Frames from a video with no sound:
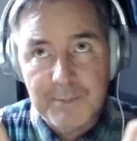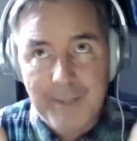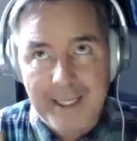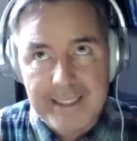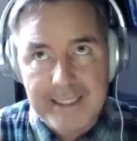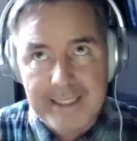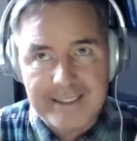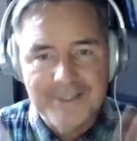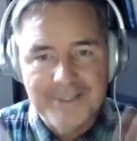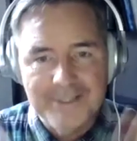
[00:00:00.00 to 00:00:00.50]

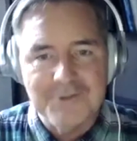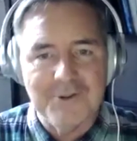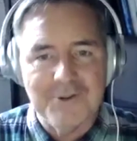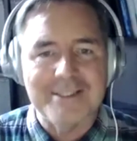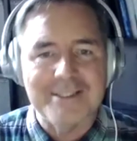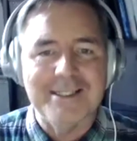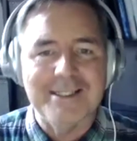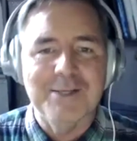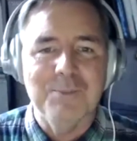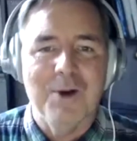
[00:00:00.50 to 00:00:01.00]
interest in
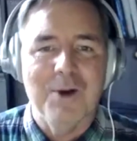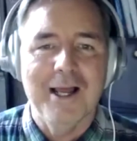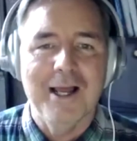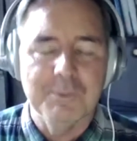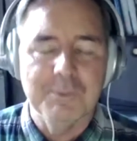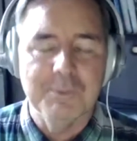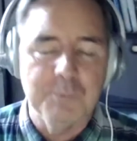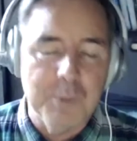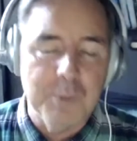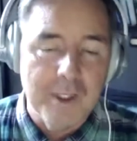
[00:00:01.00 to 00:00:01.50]
mind,
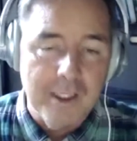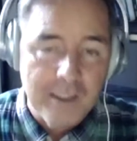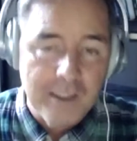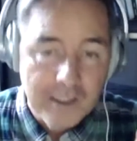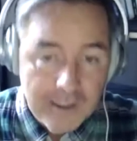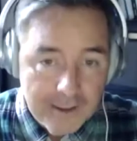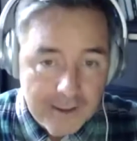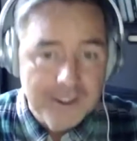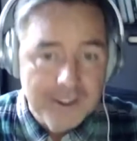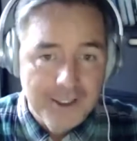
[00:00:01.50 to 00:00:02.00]
but,
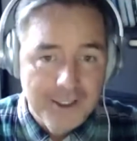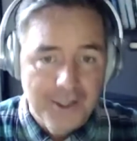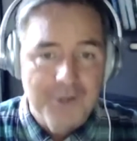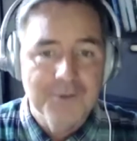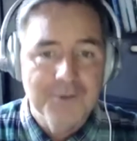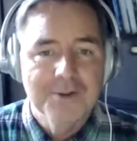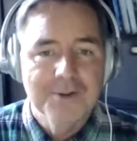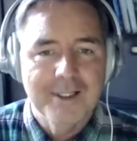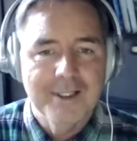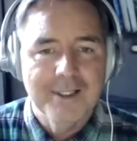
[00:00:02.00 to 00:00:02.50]
you know,
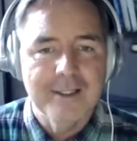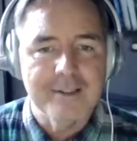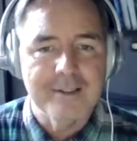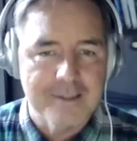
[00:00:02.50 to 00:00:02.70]
it's...